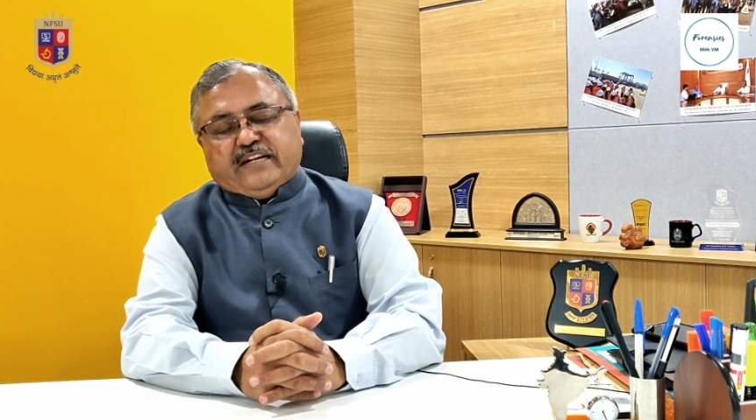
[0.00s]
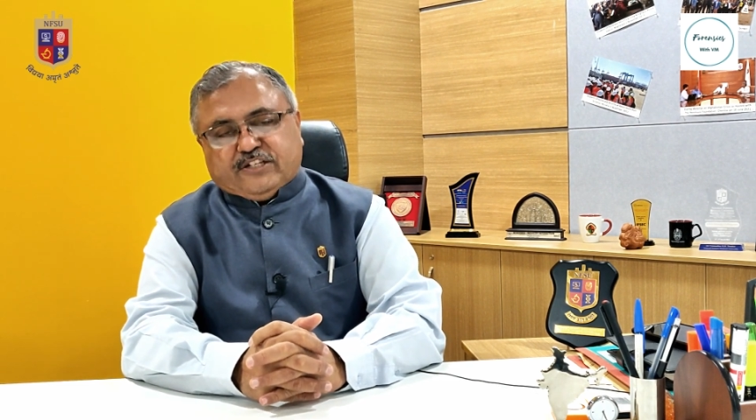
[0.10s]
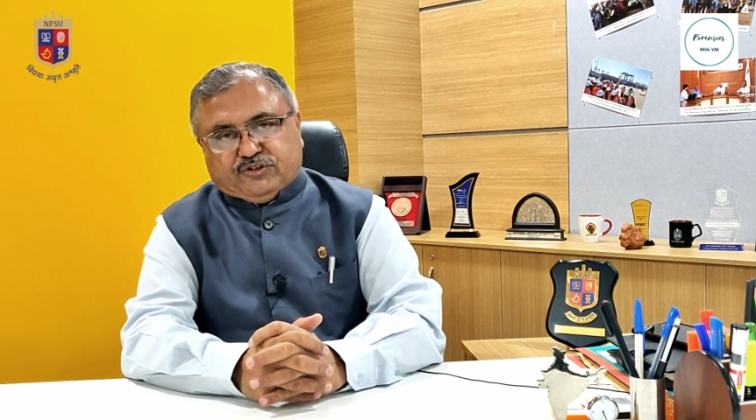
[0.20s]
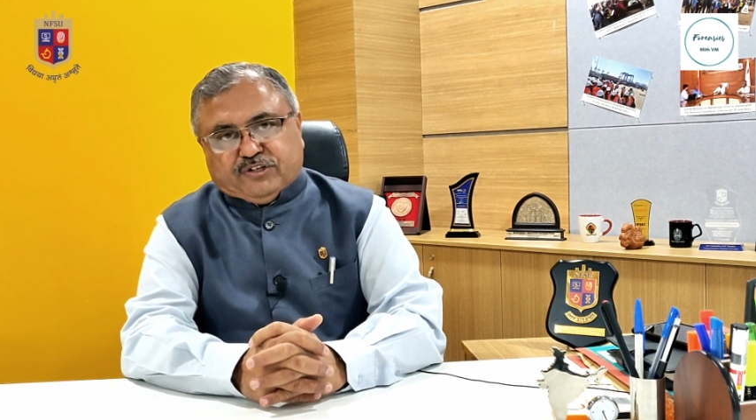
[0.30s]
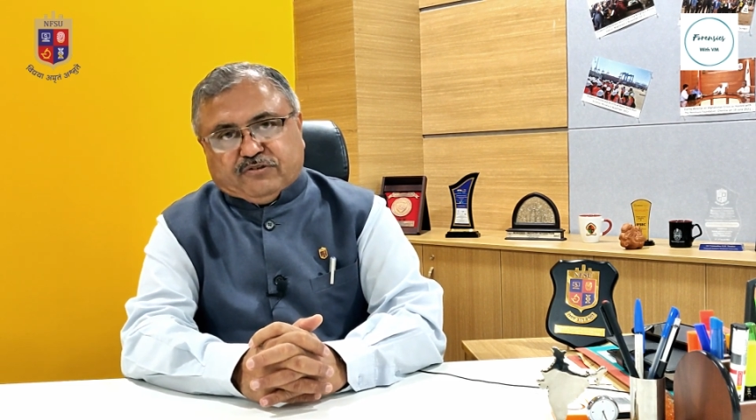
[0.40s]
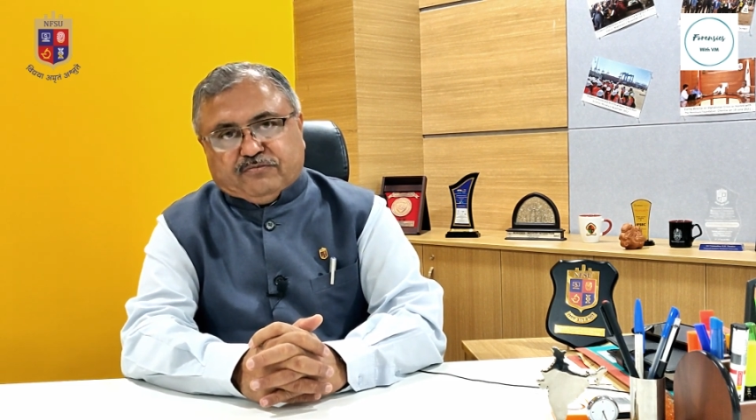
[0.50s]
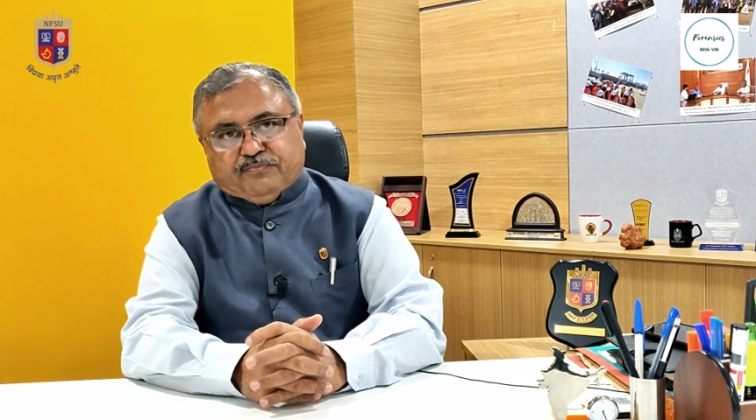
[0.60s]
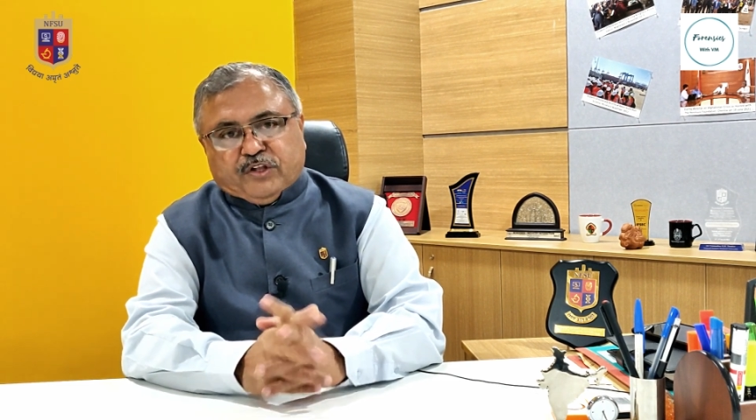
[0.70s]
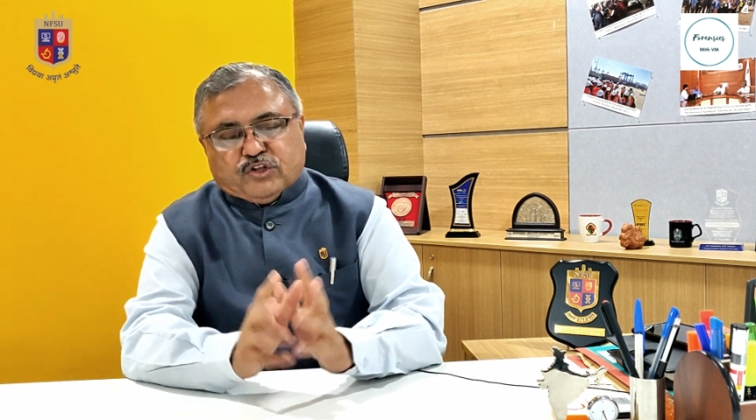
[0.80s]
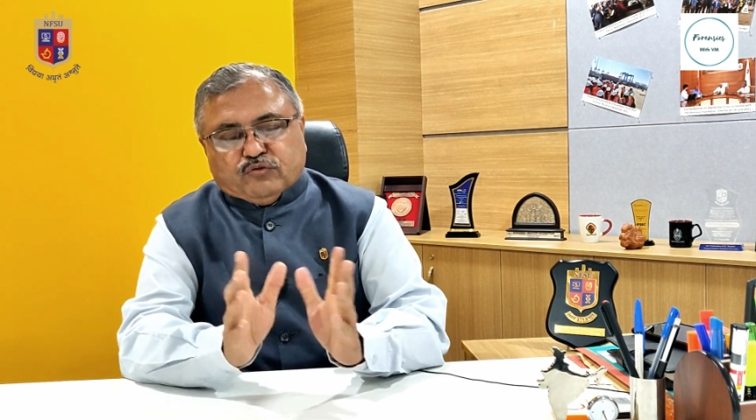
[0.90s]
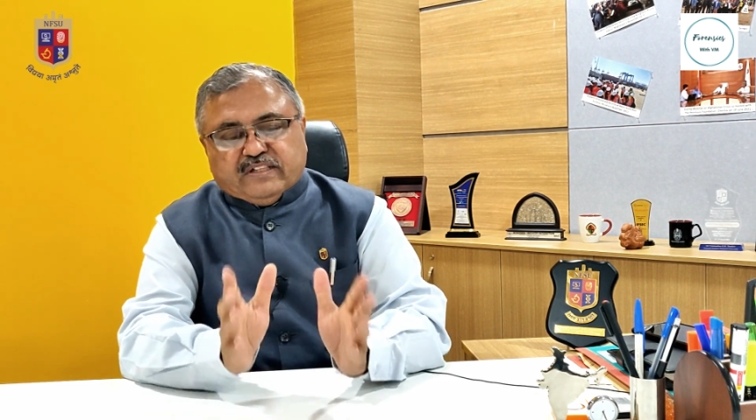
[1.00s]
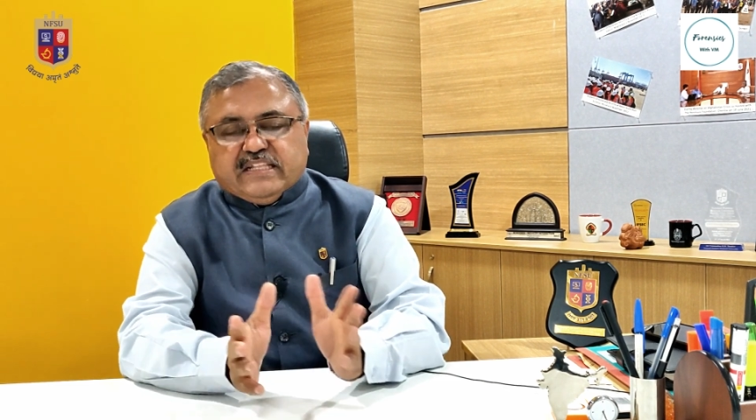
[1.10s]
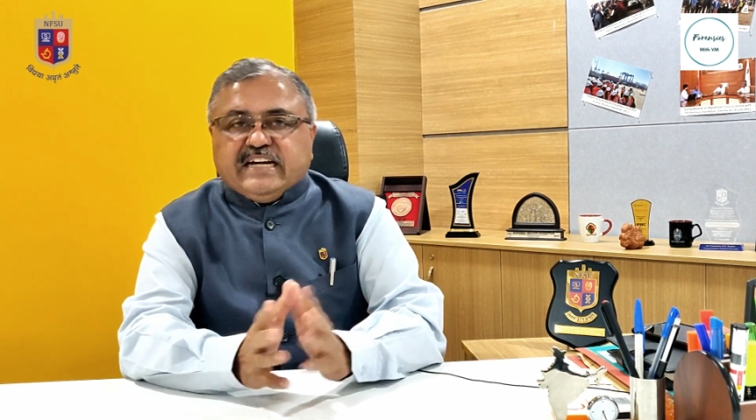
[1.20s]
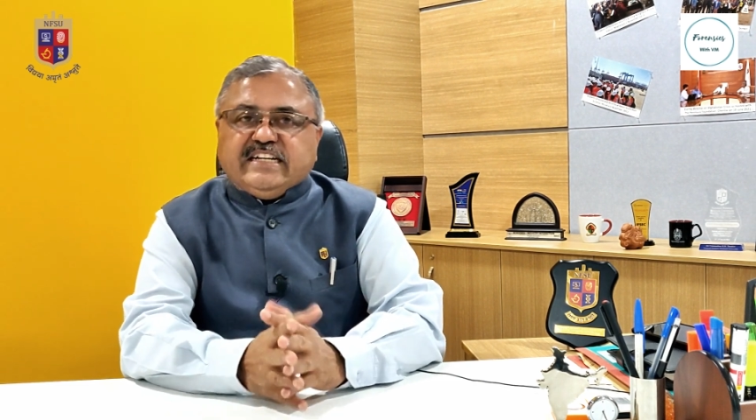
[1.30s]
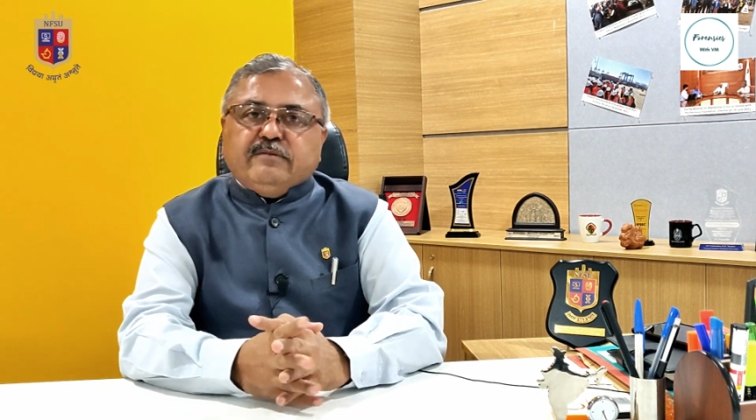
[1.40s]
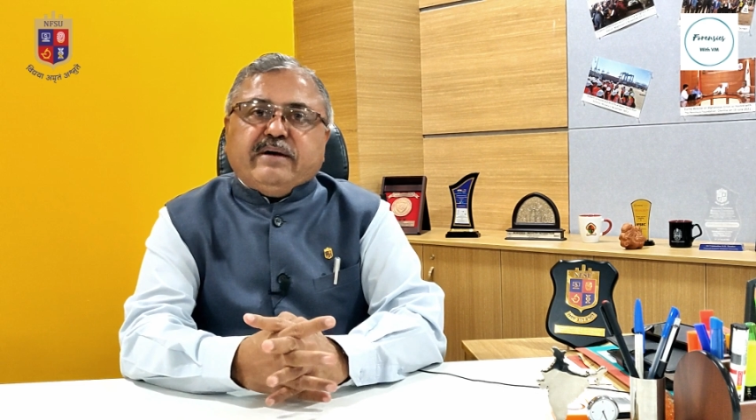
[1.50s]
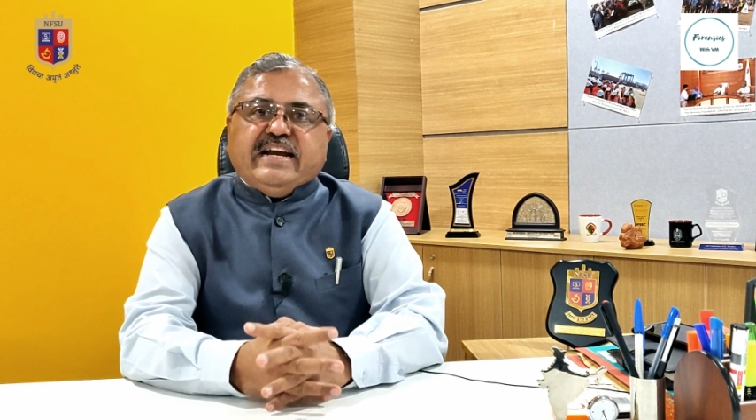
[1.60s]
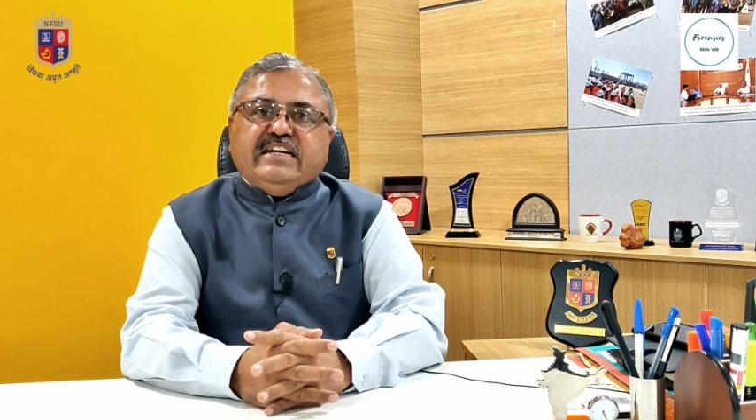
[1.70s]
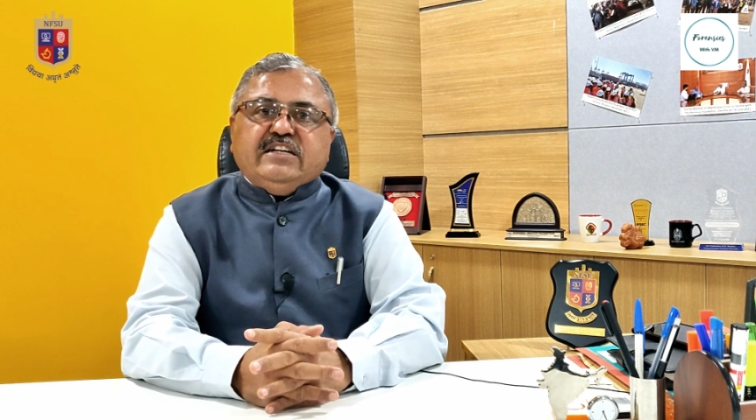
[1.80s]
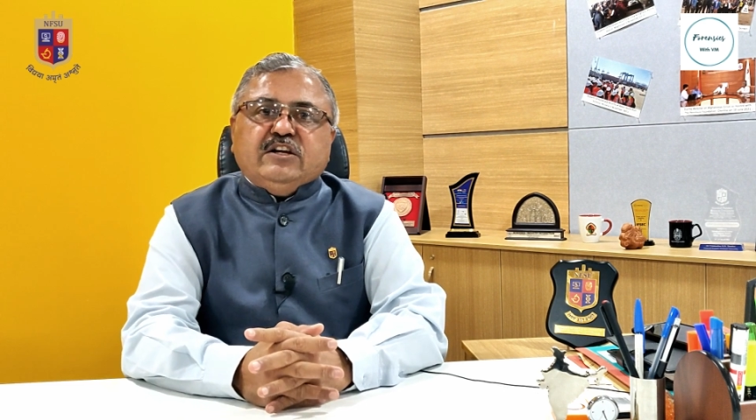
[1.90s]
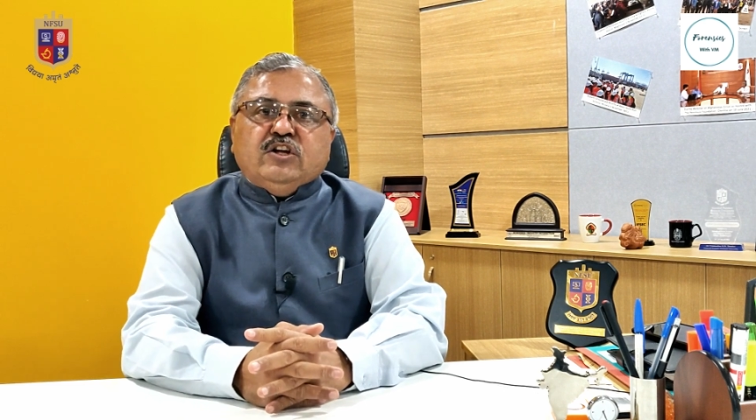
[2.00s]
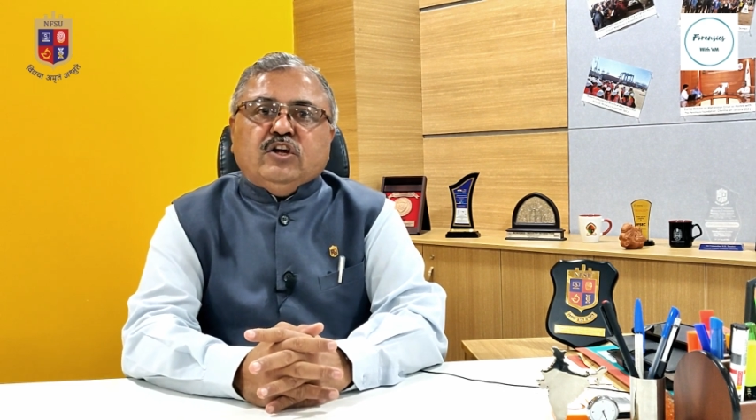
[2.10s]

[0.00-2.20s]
executive. So with that in mind,